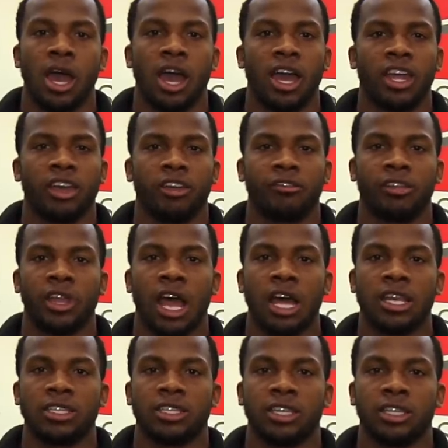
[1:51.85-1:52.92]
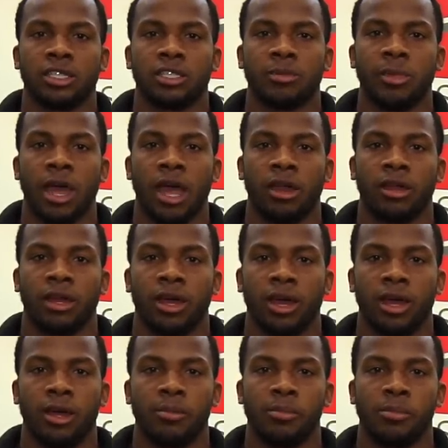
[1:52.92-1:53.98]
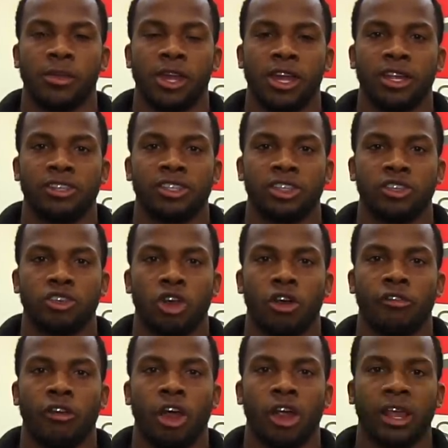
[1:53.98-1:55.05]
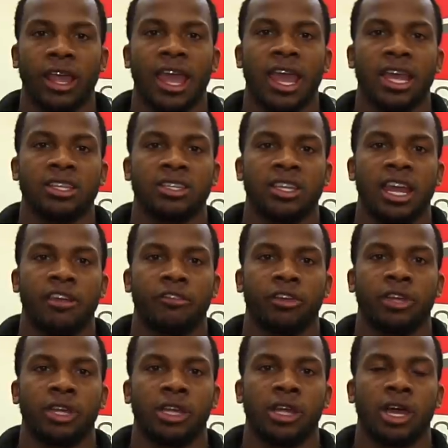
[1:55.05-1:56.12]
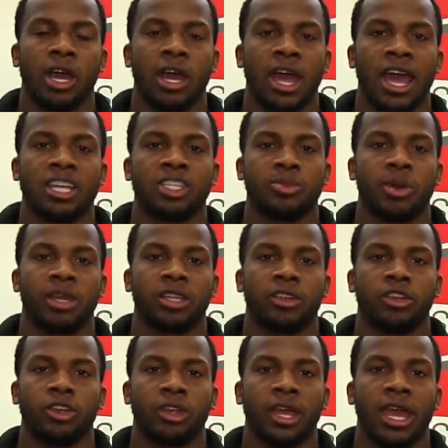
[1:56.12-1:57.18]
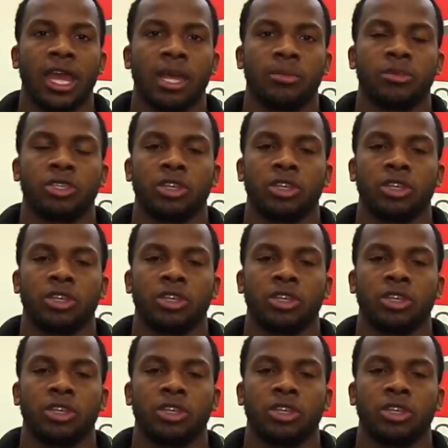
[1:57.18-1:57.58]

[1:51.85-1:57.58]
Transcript: Uh, here at Velocity, it's about um, just your overall gains in every uh, aspect of your game.